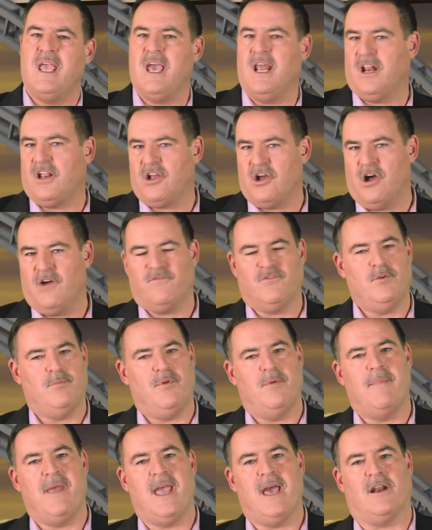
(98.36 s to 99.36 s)
in a
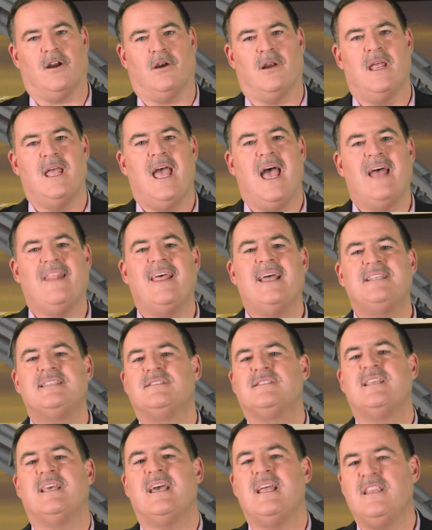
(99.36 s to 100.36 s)
comfortable manner and that's
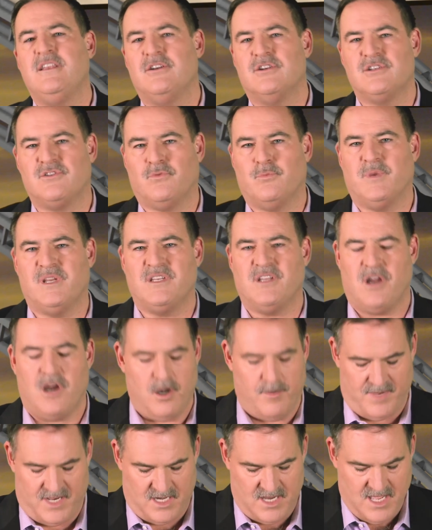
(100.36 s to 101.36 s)
10 years from
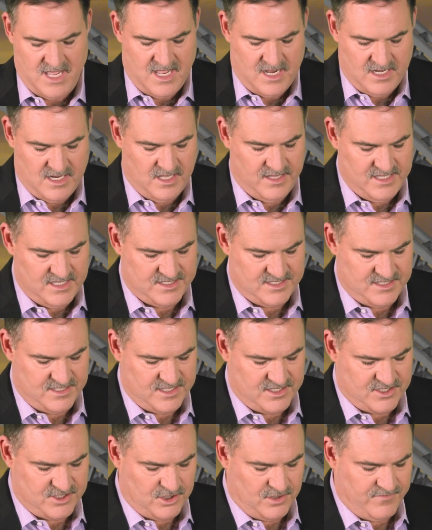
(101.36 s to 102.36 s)
retirement. Now, this,
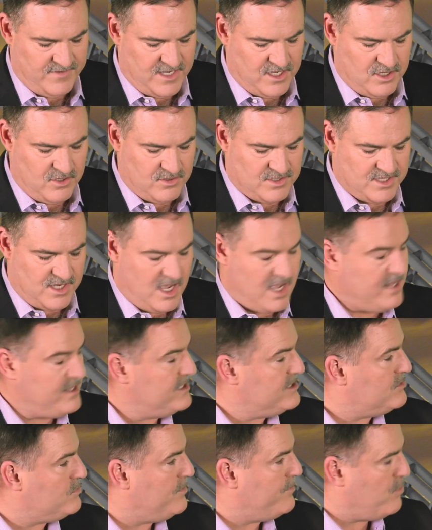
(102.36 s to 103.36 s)
this survey goes on,
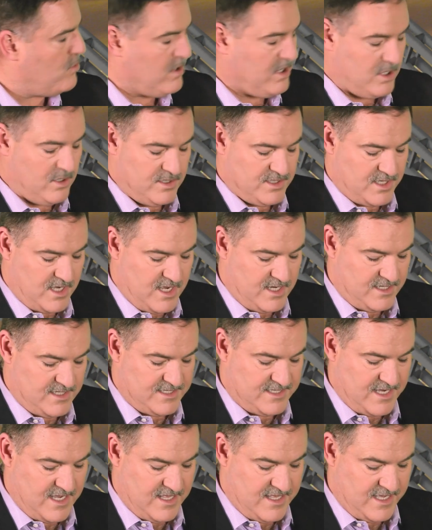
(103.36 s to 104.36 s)
this report goes on to
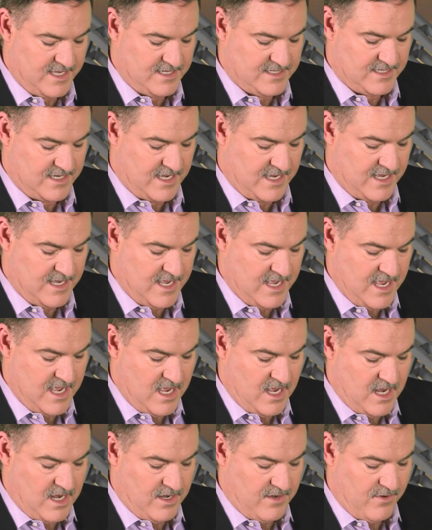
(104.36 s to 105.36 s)
say that uh,
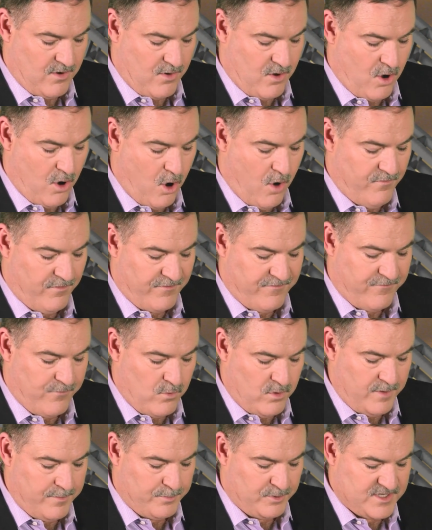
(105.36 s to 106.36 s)
over
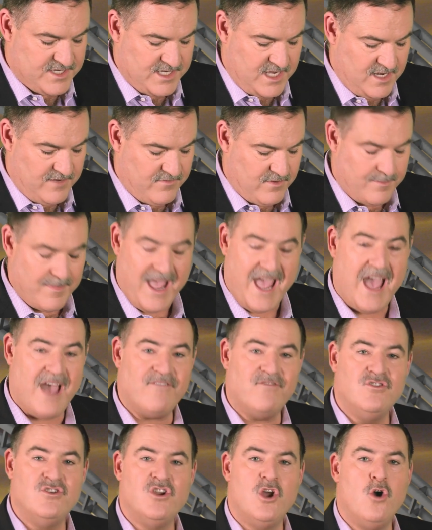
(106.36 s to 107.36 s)
40% of them
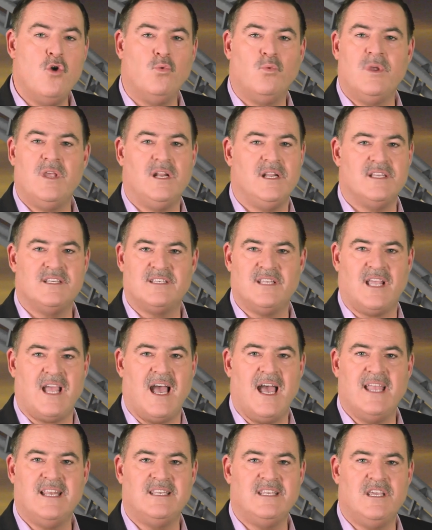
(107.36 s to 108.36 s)
have no realistic
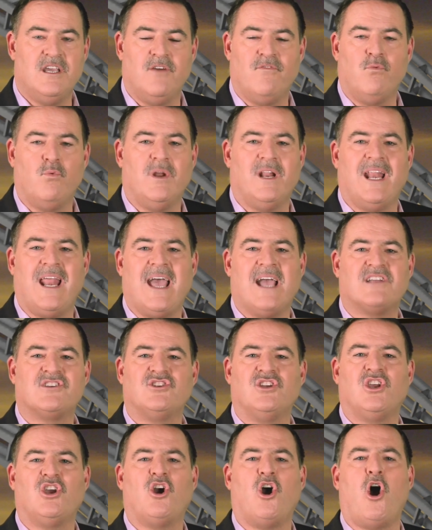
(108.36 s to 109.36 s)
idea of what it
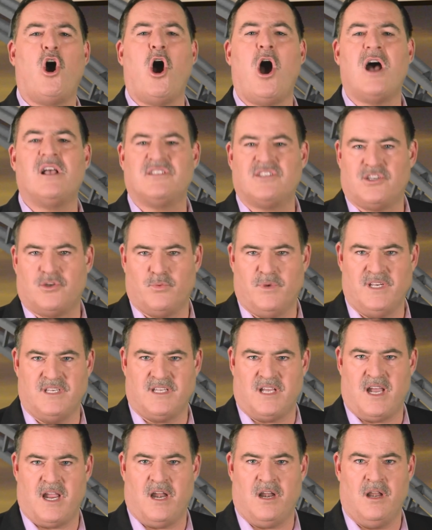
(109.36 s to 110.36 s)
actually costs to
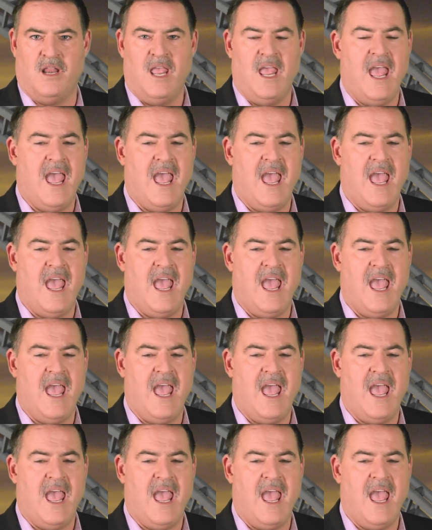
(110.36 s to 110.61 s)
retire,